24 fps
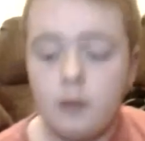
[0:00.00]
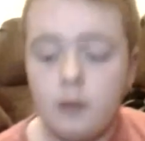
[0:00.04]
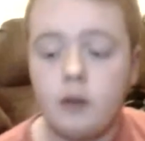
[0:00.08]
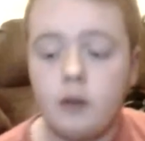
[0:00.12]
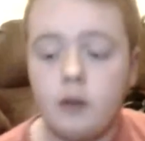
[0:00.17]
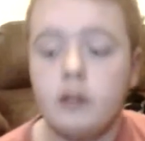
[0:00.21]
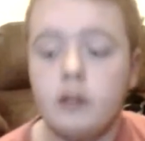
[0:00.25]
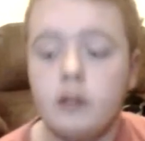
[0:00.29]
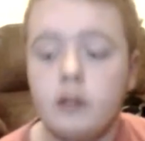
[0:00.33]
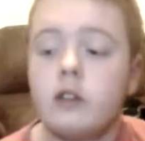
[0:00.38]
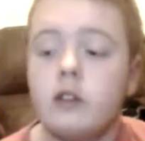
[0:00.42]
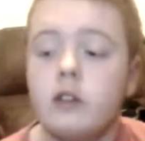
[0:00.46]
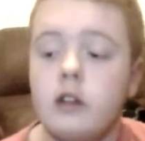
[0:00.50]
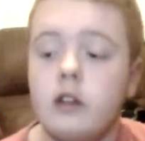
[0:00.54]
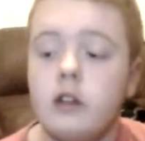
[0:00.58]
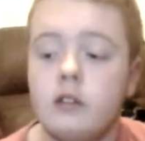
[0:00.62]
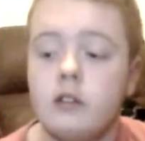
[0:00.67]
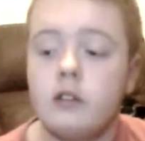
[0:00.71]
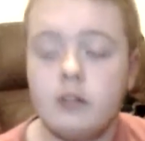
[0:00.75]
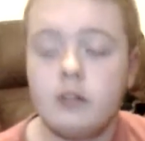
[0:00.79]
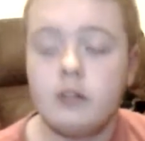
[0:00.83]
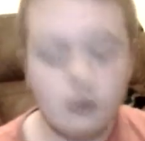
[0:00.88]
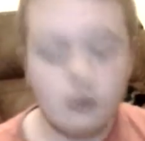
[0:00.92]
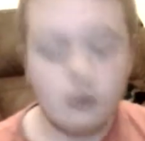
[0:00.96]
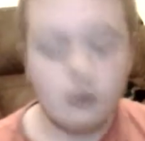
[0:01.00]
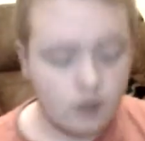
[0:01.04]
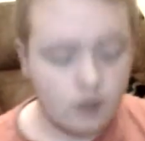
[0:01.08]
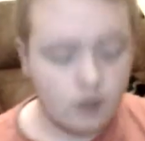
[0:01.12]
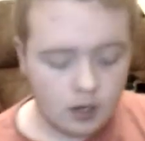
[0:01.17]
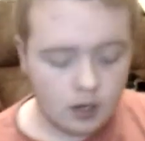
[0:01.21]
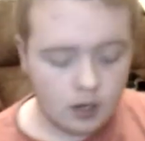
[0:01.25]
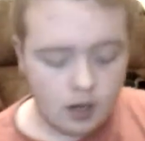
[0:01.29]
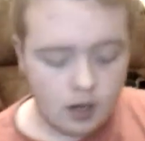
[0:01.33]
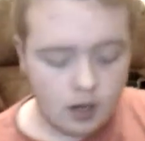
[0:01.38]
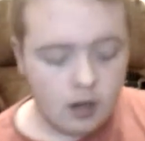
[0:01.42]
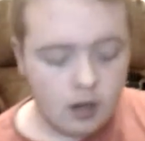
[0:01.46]
on this go, it's a safety.
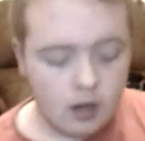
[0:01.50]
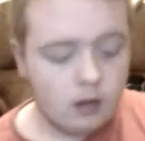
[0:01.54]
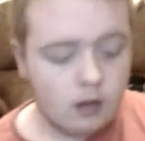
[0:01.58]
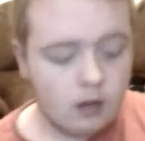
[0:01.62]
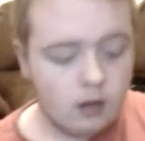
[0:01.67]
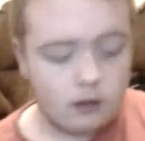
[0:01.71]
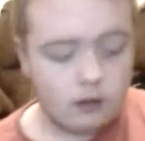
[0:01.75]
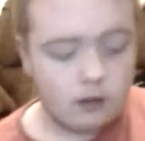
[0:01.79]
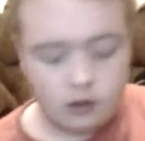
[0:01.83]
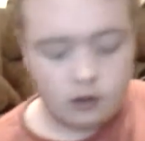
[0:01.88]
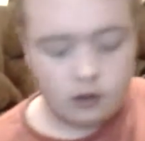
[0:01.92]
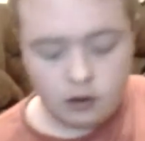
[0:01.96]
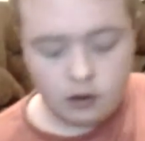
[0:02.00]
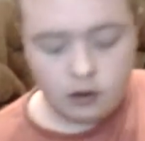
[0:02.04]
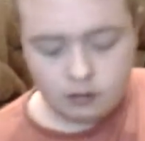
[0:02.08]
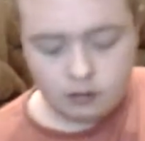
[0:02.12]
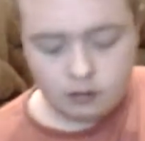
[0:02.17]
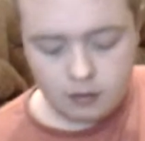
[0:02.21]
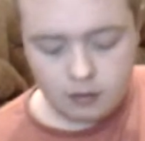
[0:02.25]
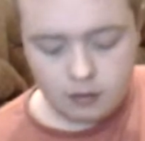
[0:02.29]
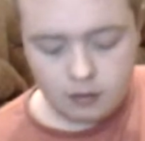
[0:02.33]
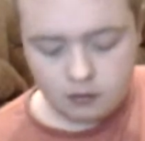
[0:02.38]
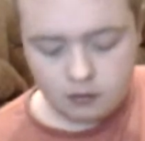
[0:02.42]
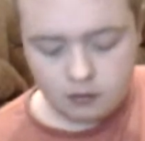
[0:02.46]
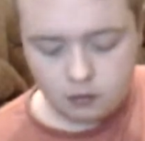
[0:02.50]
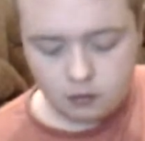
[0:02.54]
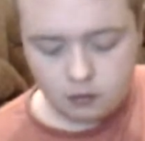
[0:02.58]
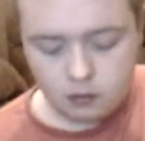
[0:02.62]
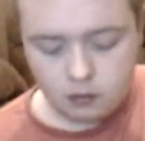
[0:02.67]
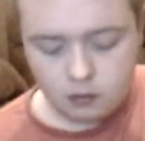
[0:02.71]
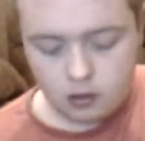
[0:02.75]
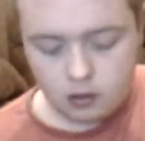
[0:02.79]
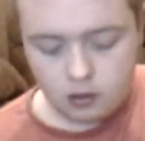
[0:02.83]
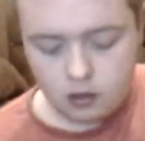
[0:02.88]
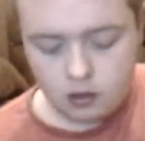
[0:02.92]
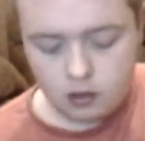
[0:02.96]
The slide's metal,
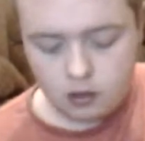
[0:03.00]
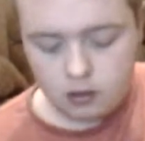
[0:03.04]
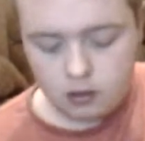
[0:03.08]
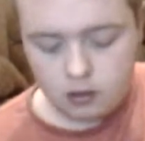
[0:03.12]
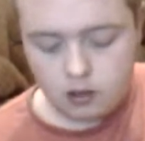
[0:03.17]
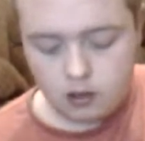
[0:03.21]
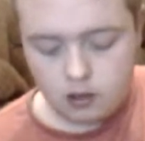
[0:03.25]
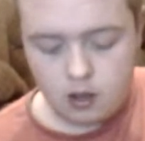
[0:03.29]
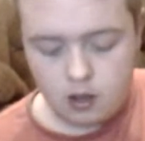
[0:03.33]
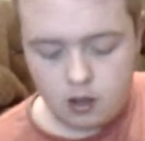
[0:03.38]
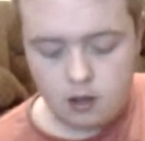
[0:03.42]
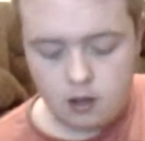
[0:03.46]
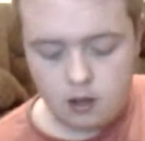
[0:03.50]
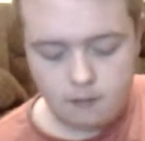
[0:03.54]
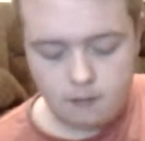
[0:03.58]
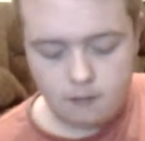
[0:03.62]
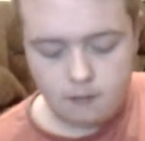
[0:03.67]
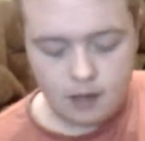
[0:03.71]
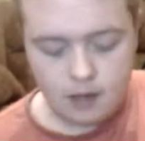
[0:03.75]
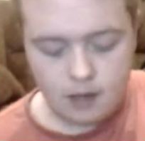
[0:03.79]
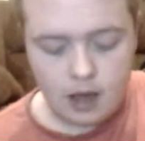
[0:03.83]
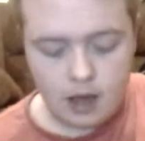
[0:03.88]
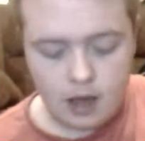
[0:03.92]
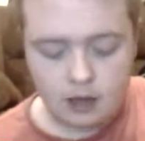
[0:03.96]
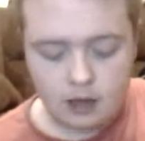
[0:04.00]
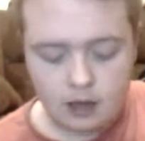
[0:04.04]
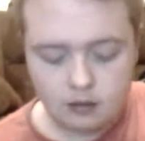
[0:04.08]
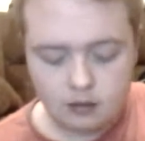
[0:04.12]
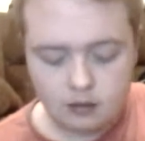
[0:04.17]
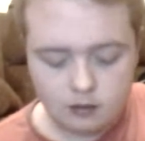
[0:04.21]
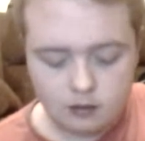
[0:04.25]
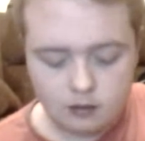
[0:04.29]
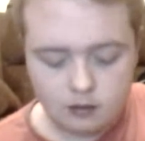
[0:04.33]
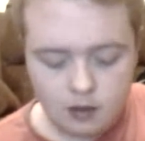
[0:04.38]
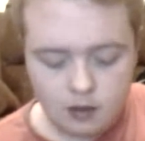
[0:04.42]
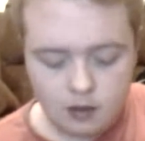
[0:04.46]
um,
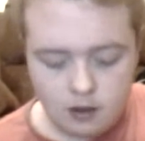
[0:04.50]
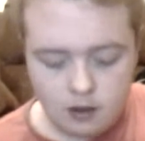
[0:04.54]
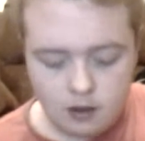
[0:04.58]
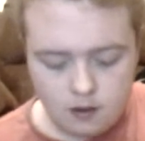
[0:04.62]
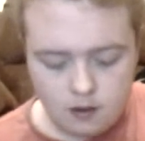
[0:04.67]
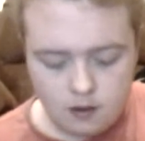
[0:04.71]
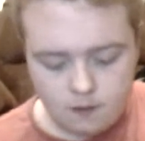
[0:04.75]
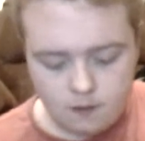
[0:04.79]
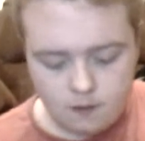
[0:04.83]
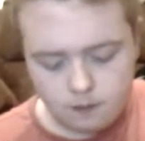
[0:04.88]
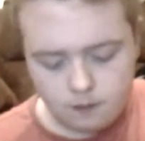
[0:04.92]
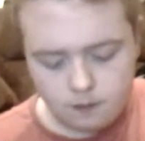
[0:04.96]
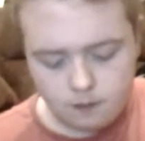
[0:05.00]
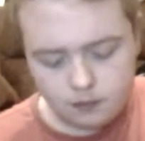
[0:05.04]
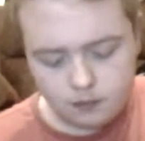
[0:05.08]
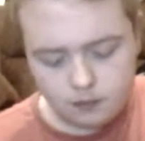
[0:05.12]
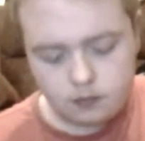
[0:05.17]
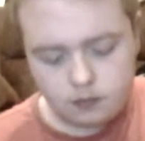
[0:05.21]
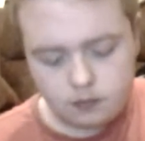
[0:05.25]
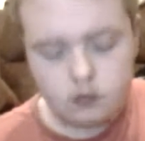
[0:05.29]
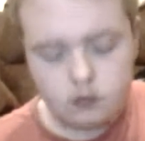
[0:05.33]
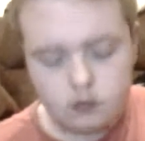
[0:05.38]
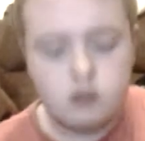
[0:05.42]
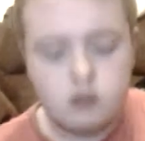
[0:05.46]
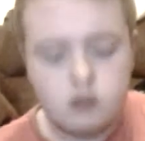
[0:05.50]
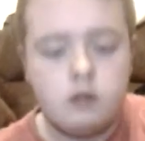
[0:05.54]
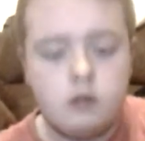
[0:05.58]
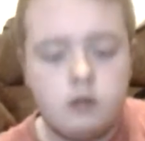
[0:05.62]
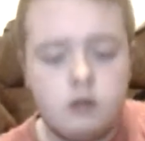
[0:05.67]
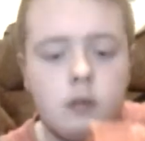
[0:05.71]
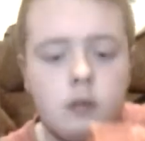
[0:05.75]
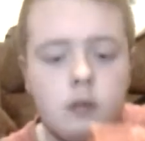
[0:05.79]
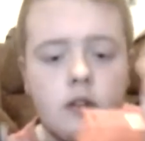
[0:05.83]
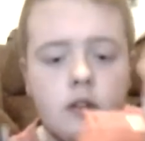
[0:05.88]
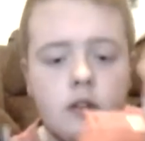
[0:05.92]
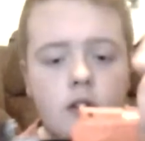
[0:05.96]
and to
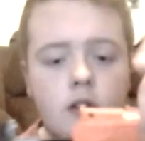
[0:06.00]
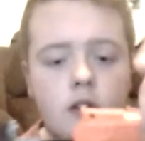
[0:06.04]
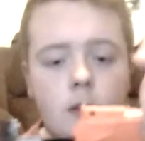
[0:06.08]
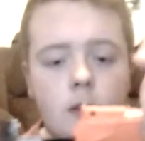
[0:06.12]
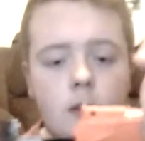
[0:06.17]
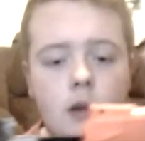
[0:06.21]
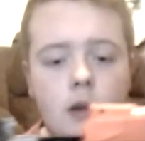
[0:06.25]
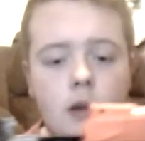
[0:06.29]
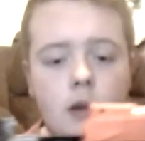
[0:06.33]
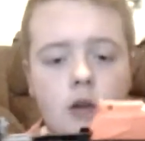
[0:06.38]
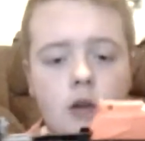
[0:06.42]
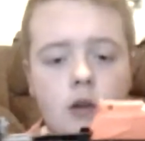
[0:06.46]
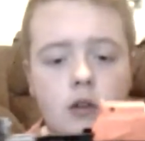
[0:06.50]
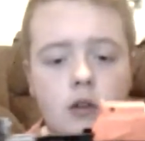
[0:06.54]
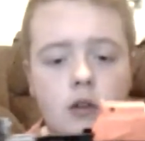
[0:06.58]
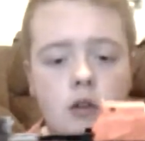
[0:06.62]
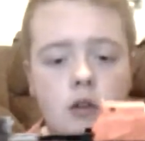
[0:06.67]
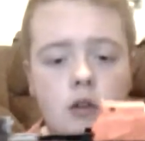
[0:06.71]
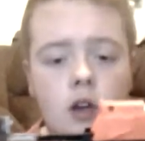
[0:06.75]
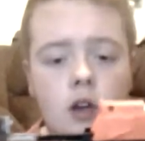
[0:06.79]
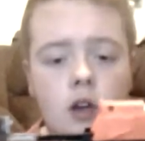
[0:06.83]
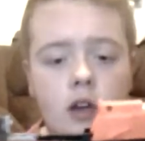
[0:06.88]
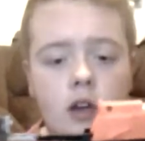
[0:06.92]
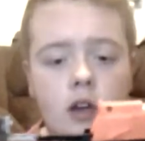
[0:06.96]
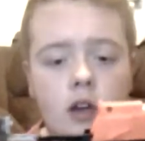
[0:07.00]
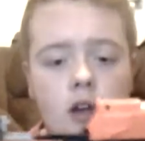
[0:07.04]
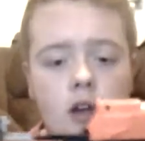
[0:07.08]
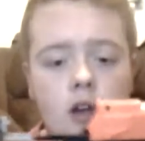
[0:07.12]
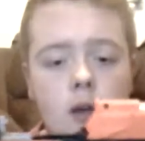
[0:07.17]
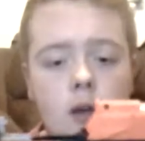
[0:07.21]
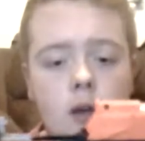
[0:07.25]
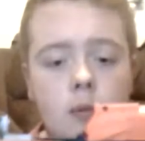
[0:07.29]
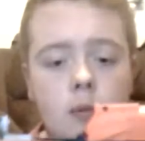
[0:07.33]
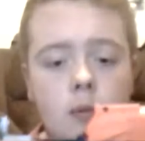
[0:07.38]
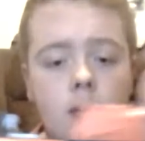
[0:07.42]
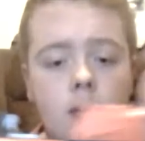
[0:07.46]
put the slide back on, you line that
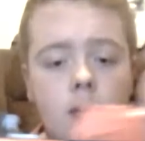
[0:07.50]
up